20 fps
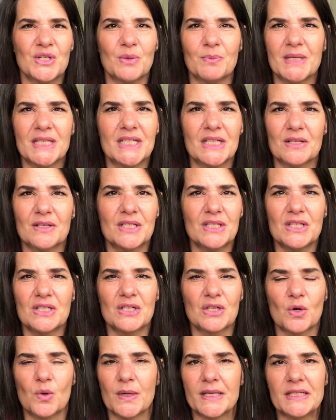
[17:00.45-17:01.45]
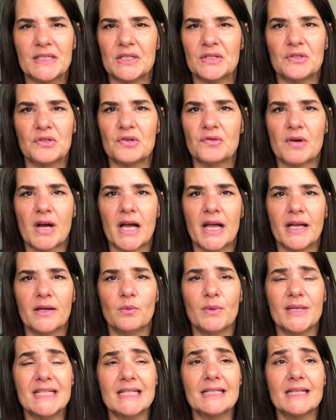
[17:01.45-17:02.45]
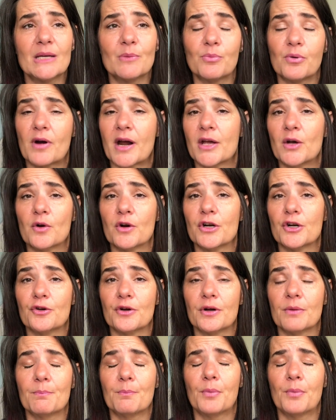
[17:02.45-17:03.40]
no big deal. It's just a quick tender ride. We did get priority